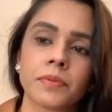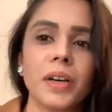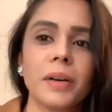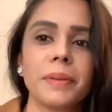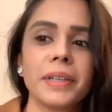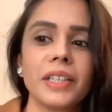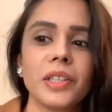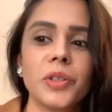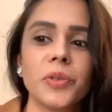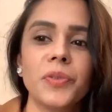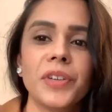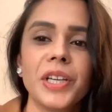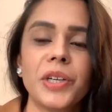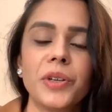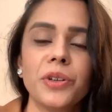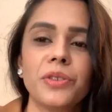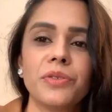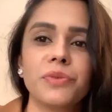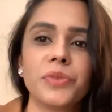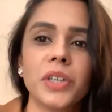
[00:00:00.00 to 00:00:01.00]
I mean, we
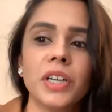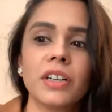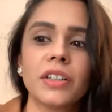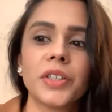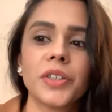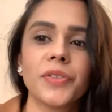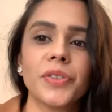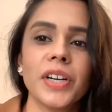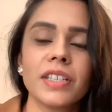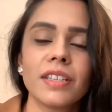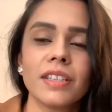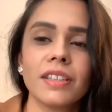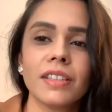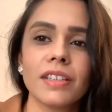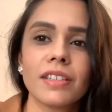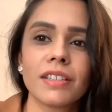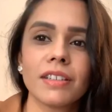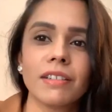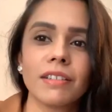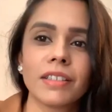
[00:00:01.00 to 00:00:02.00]
could work reverse in the
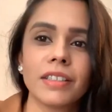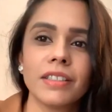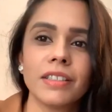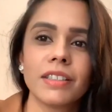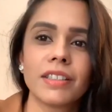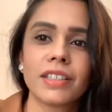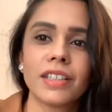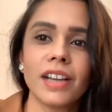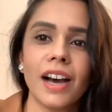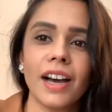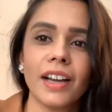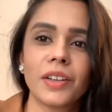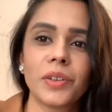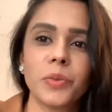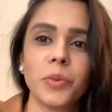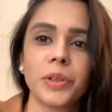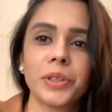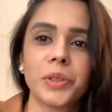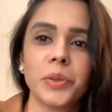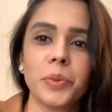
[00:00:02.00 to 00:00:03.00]
circle, start
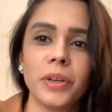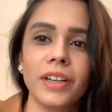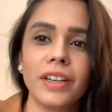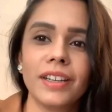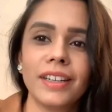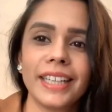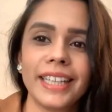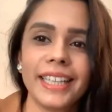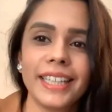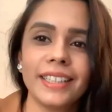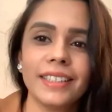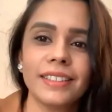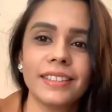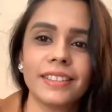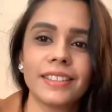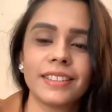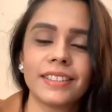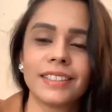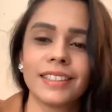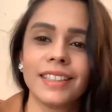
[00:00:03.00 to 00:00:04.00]
what the world
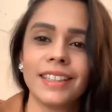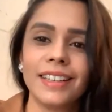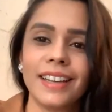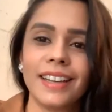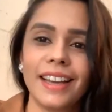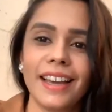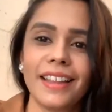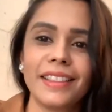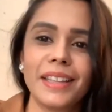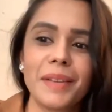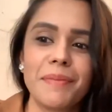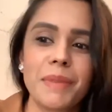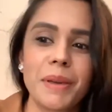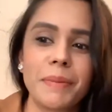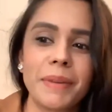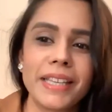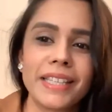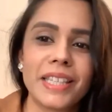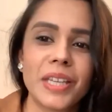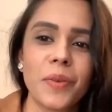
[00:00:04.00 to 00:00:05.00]
needs, and then
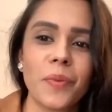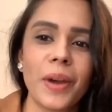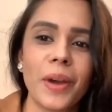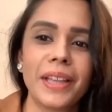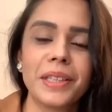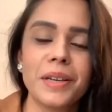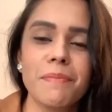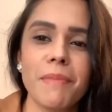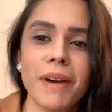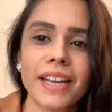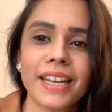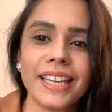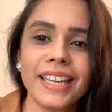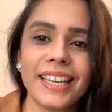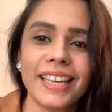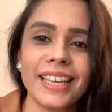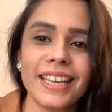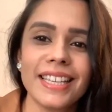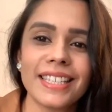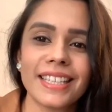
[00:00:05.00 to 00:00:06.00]
maybe see where the
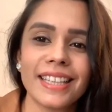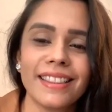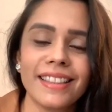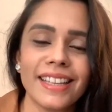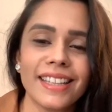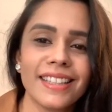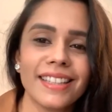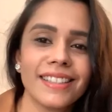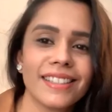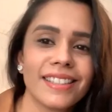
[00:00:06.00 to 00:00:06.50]
money is, and then